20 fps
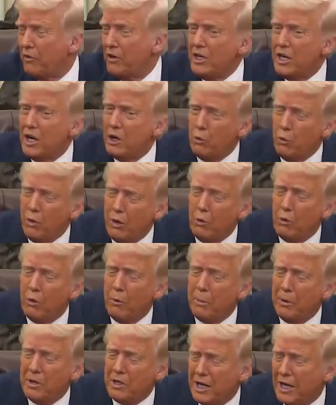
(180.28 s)
And yet we were
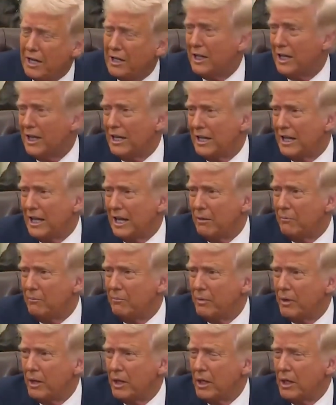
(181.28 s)
protecting
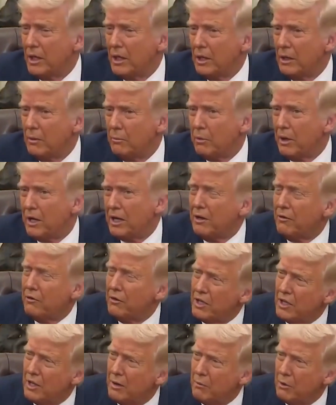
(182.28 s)
them by
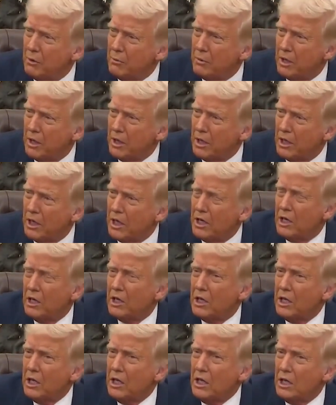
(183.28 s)
giving them the money.
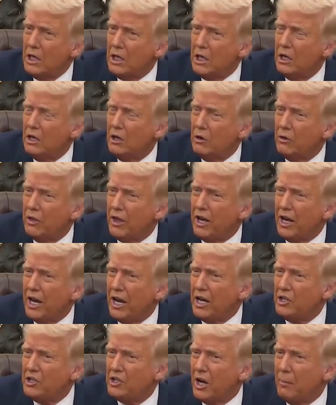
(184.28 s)
And, that
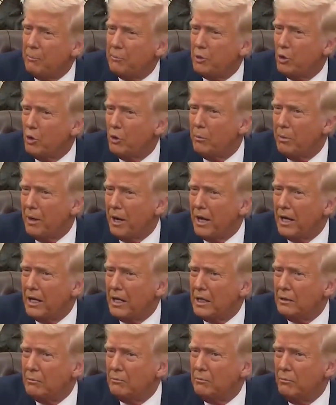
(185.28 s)
adds up to a
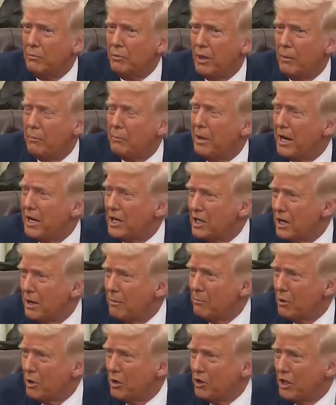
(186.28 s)
bad
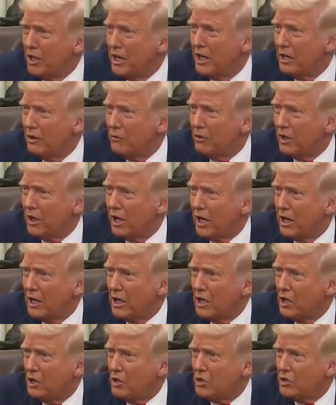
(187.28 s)
number at the end of a lot of
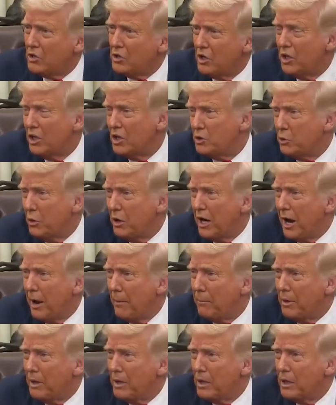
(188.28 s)
years. And that's what
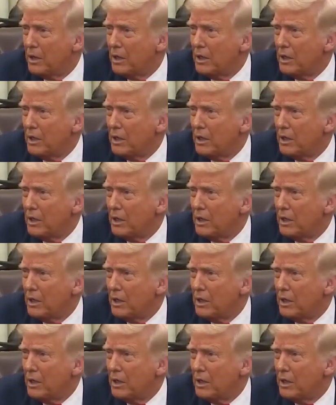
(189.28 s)
happened.